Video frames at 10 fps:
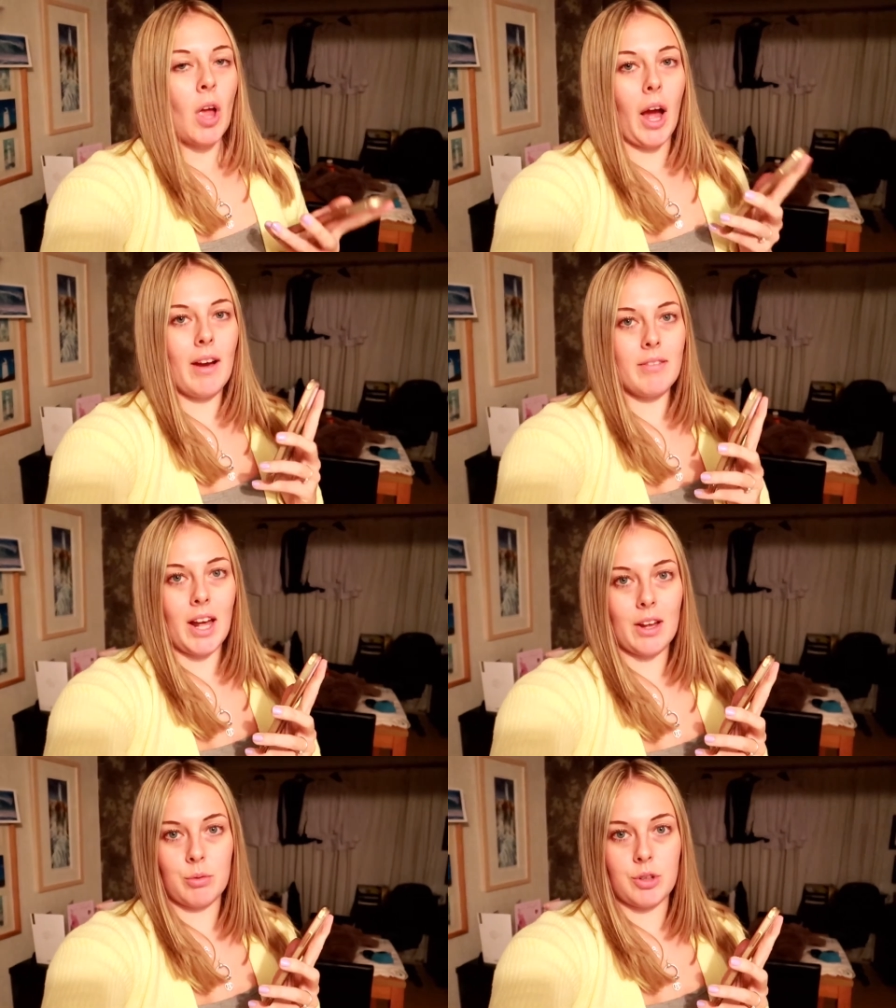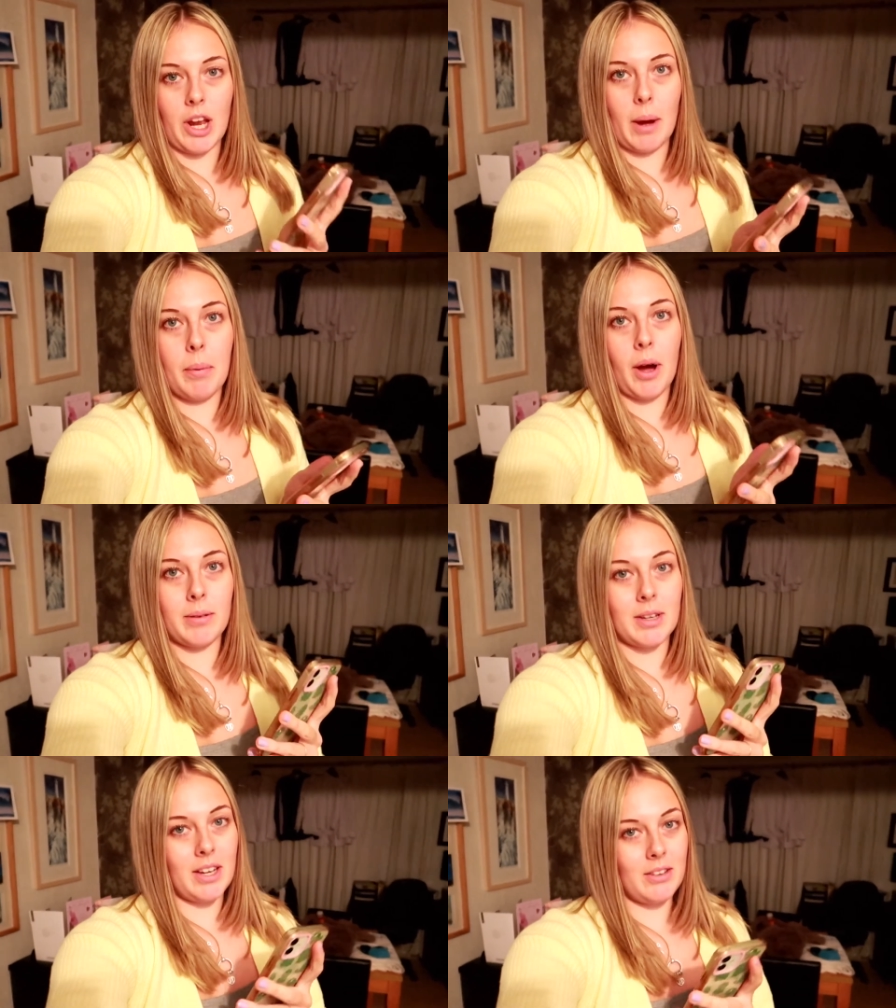I haven't had one yet, but
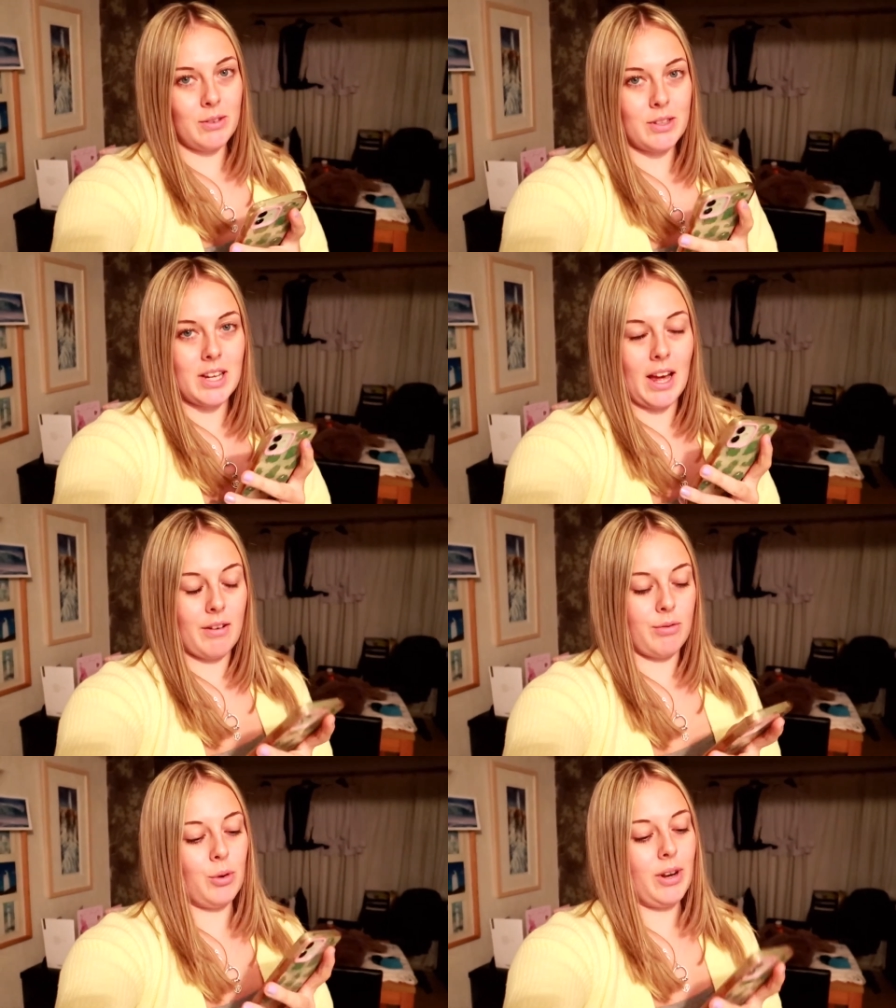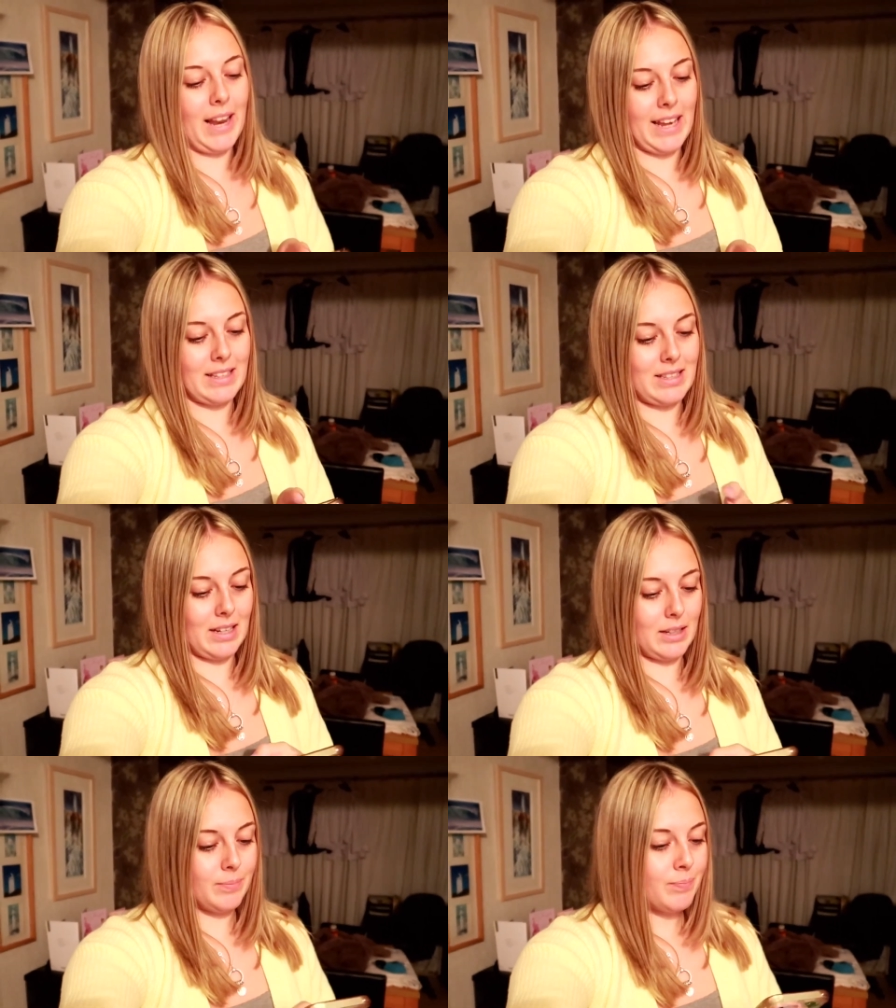I'm going to have one
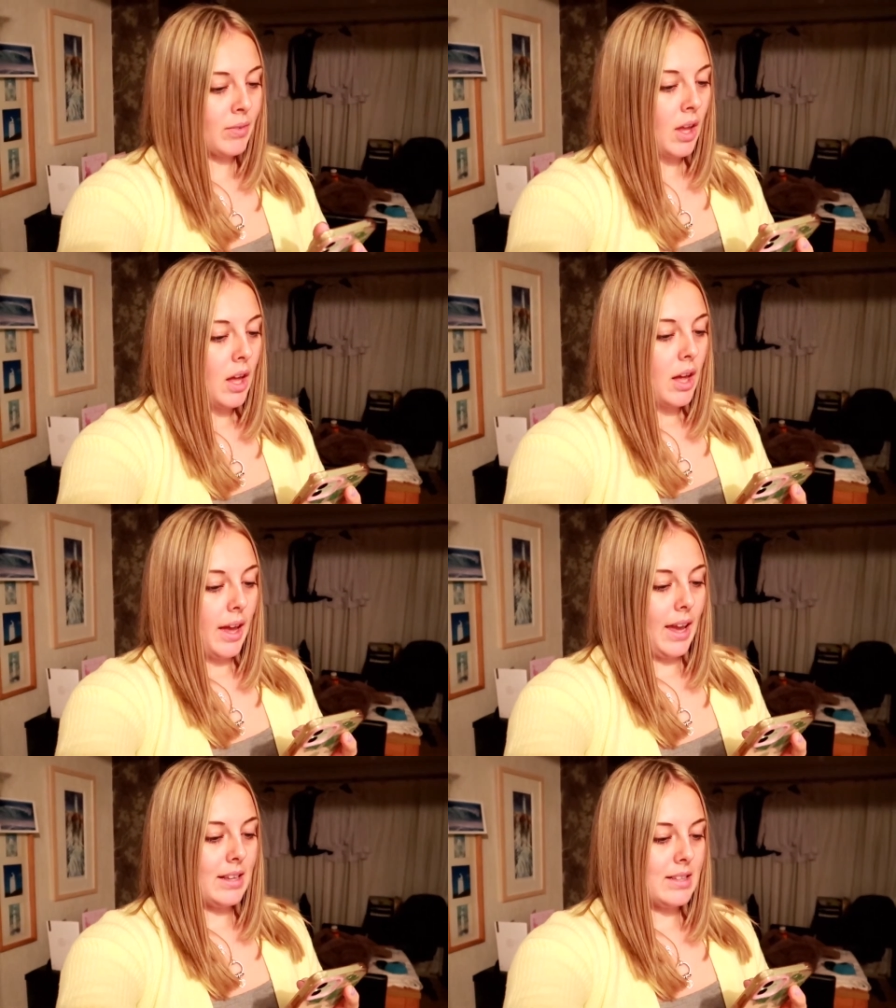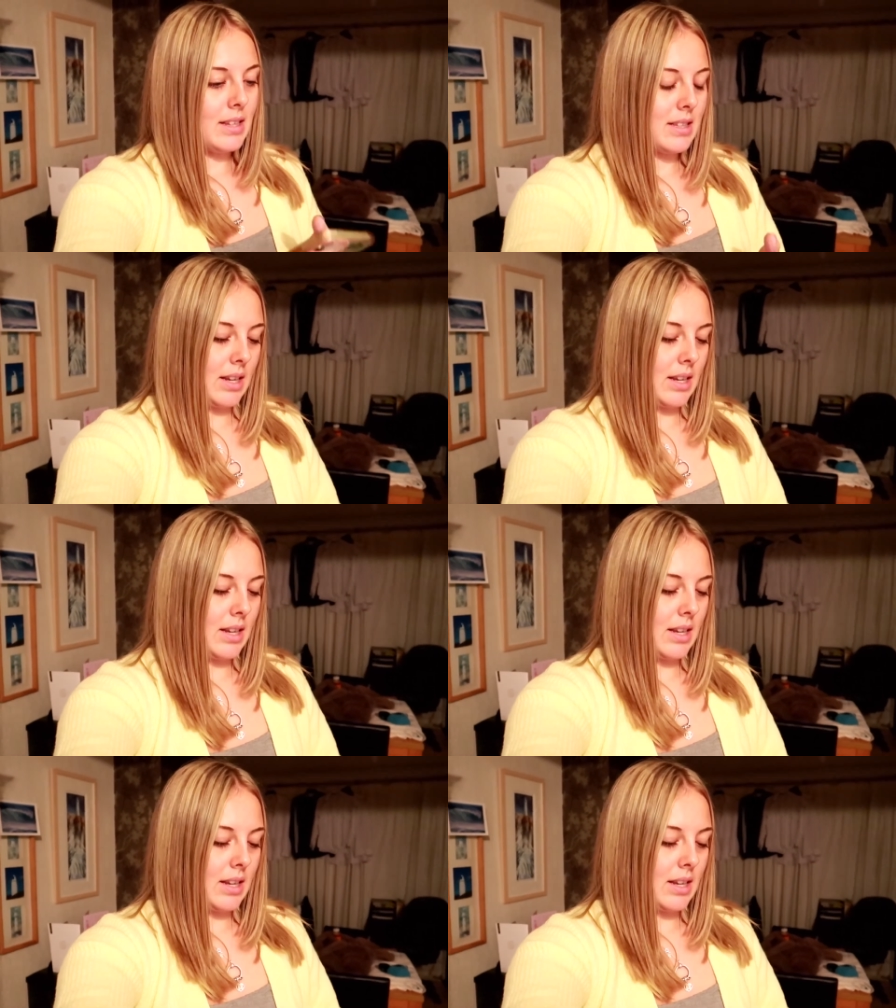later. It is